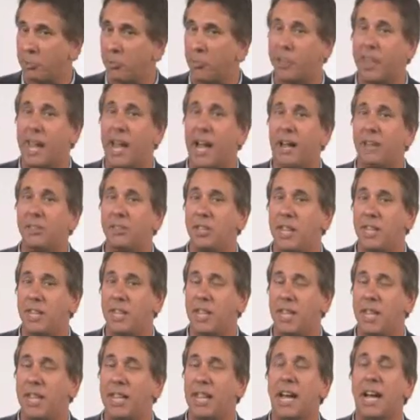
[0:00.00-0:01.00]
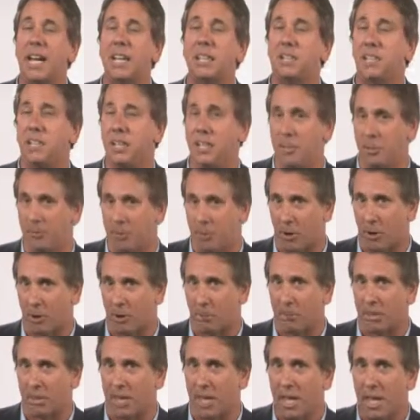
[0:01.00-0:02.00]
without needing an IT
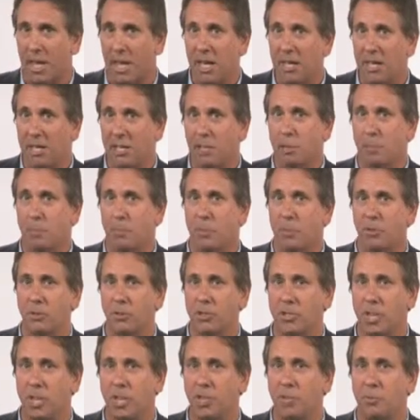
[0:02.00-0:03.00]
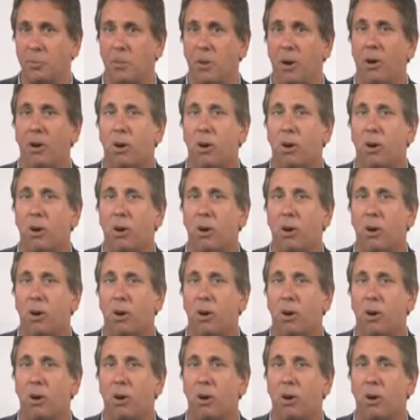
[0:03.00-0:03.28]
department. Kaspersky Small